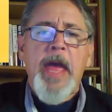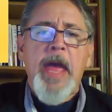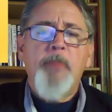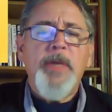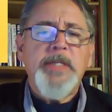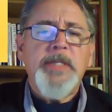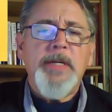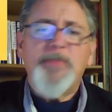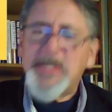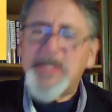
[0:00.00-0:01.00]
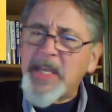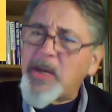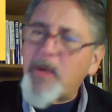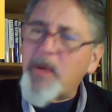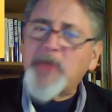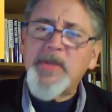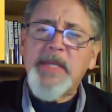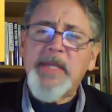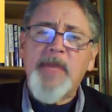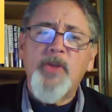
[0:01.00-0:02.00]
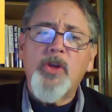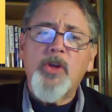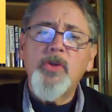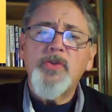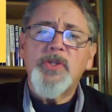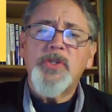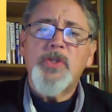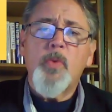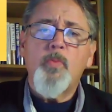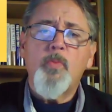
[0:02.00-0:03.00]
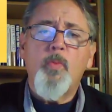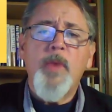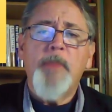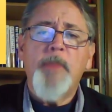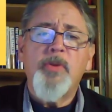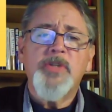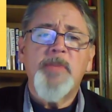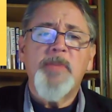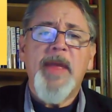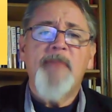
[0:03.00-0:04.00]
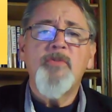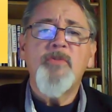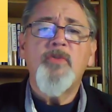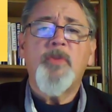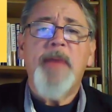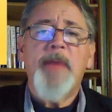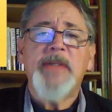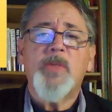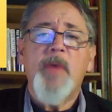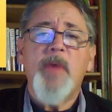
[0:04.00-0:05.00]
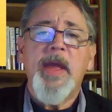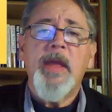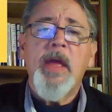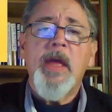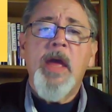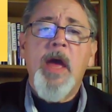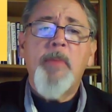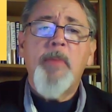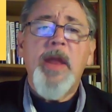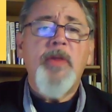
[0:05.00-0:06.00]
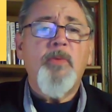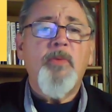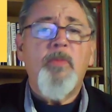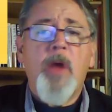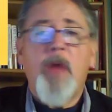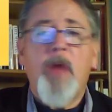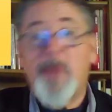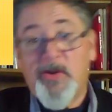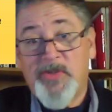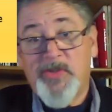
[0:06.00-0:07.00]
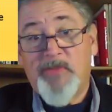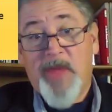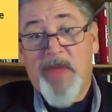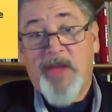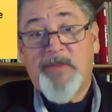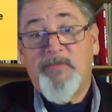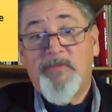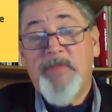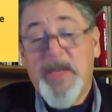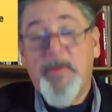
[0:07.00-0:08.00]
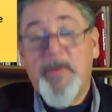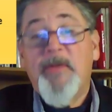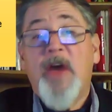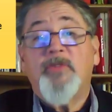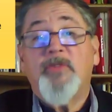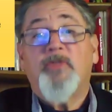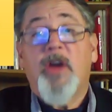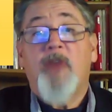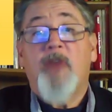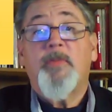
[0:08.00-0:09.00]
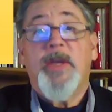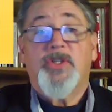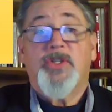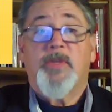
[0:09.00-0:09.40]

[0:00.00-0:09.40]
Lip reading: But the city directories, they give you clues as to when a person may have moved or passed away, but other records need to be found for confirmation.